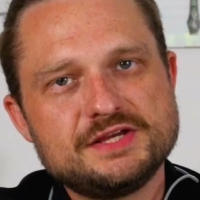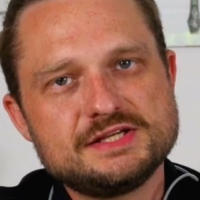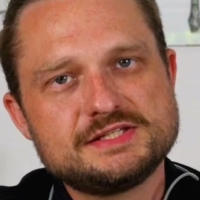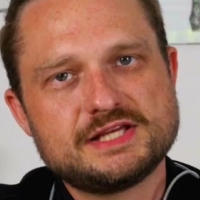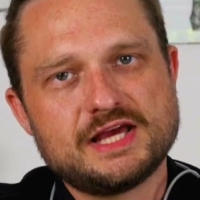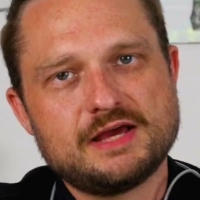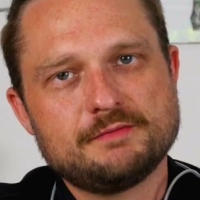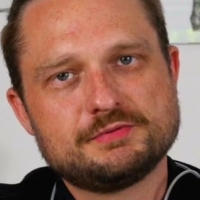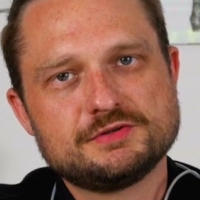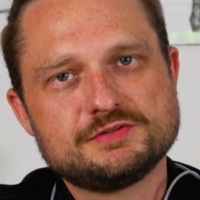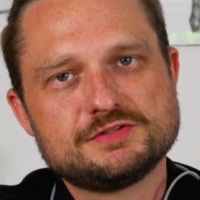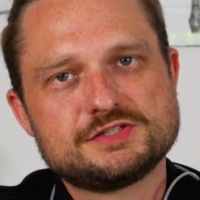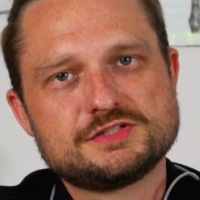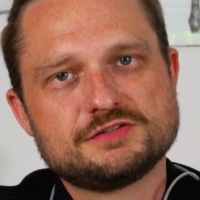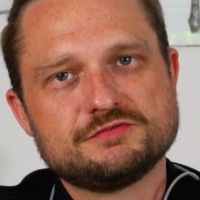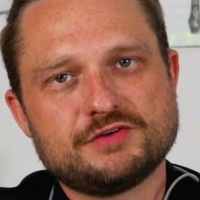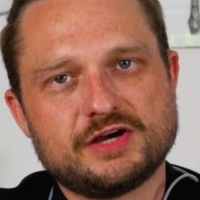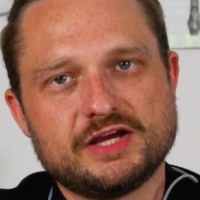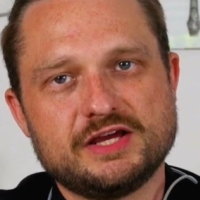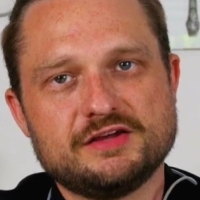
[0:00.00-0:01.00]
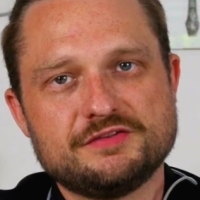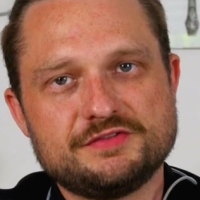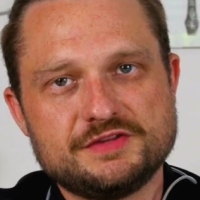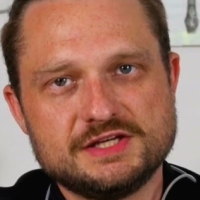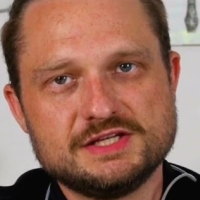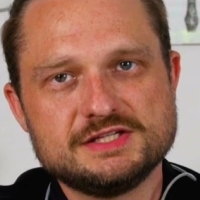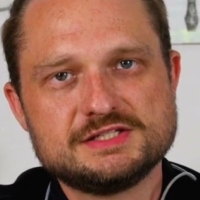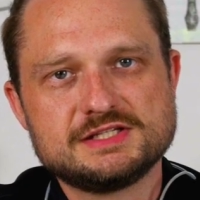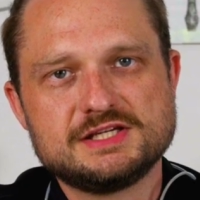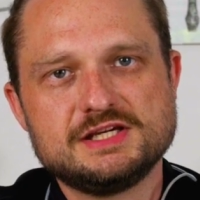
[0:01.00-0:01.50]
This happens via
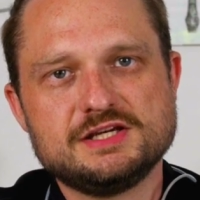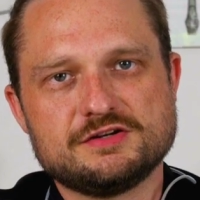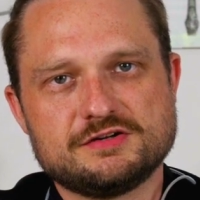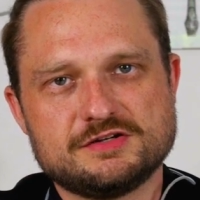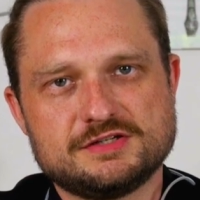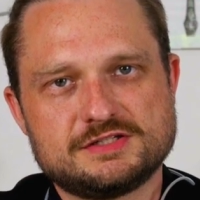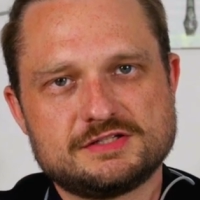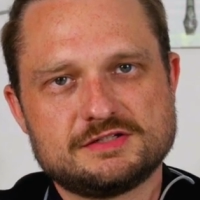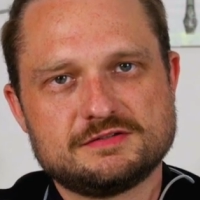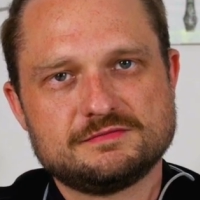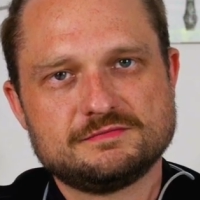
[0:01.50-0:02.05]
these gears.